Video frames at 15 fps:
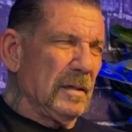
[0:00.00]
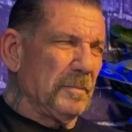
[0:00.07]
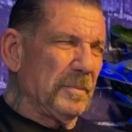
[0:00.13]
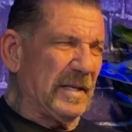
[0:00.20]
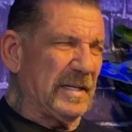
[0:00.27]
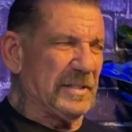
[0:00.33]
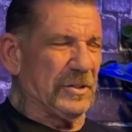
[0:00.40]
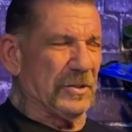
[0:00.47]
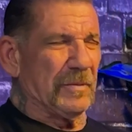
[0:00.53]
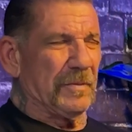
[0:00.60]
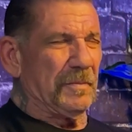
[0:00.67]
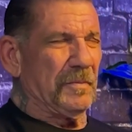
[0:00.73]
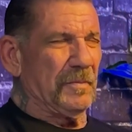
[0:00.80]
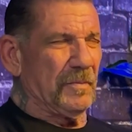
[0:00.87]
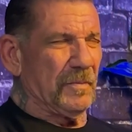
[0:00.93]
place
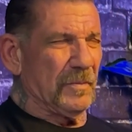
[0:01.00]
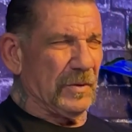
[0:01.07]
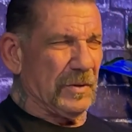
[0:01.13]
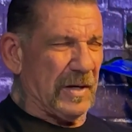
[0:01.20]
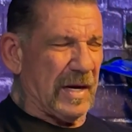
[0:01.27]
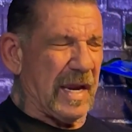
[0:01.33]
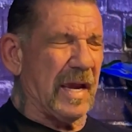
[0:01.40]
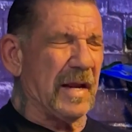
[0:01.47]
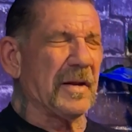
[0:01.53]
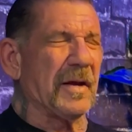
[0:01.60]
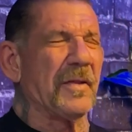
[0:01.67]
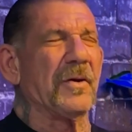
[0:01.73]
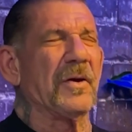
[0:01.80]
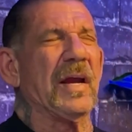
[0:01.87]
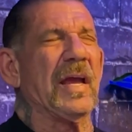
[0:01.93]
your hand
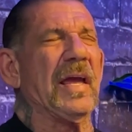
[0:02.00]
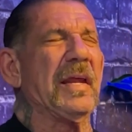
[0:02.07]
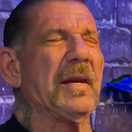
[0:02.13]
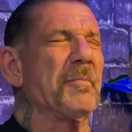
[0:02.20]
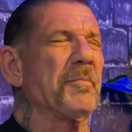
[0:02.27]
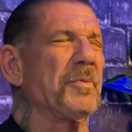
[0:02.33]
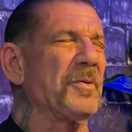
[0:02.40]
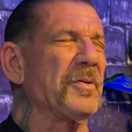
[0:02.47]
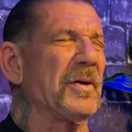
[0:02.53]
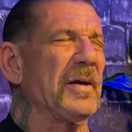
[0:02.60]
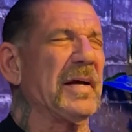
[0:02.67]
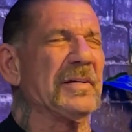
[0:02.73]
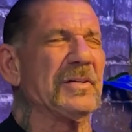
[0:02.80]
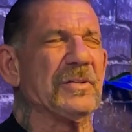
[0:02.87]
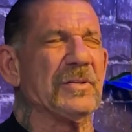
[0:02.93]
on their head and pull their
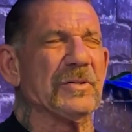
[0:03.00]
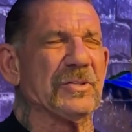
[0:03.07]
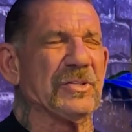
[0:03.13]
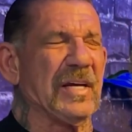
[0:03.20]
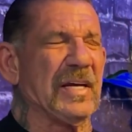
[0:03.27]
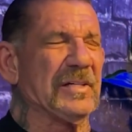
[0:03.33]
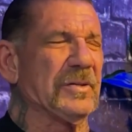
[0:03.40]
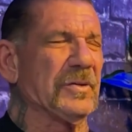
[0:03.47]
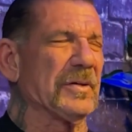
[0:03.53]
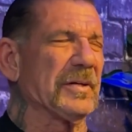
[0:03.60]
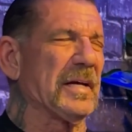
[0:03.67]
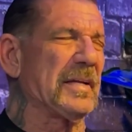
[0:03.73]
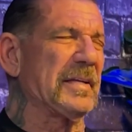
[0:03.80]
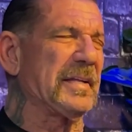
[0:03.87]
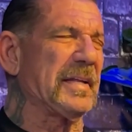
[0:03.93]
head to your chest, Lord
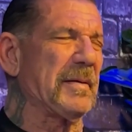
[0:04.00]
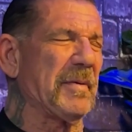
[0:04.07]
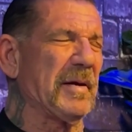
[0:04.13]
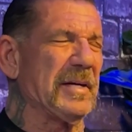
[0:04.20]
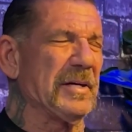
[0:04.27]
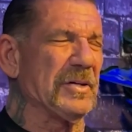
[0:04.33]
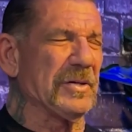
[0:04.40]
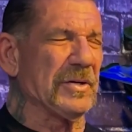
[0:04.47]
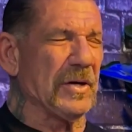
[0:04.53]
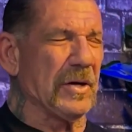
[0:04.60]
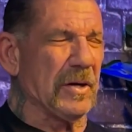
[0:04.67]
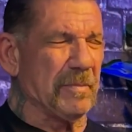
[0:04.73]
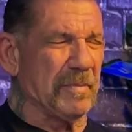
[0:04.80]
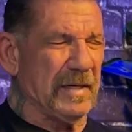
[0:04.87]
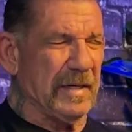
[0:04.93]
God, that they might hear your
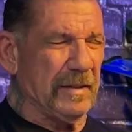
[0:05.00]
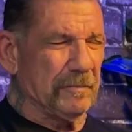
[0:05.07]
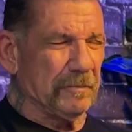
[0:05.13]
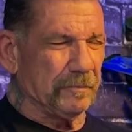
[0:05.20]
heartbeat